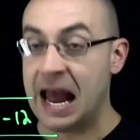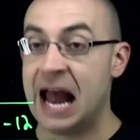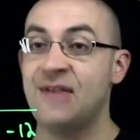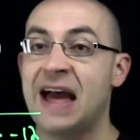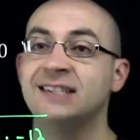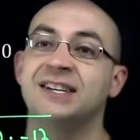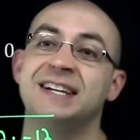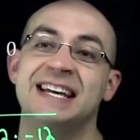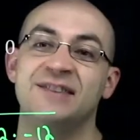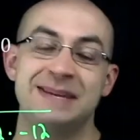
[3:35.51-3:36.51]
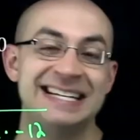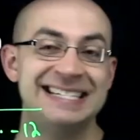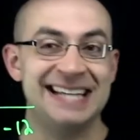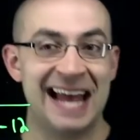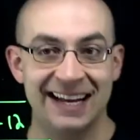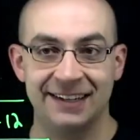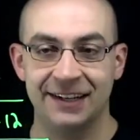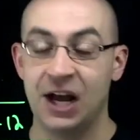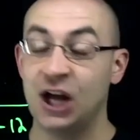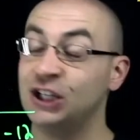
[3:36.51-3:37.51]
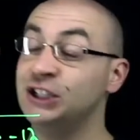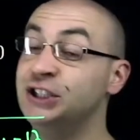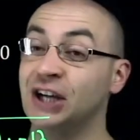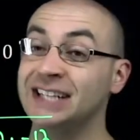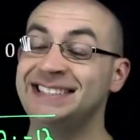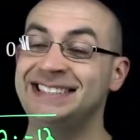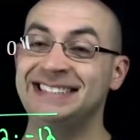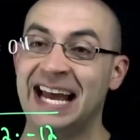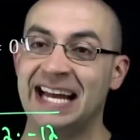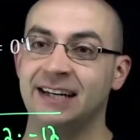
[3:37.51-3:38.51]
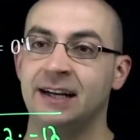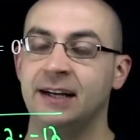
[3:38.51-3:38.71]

And that is going to give me 10. Just 10.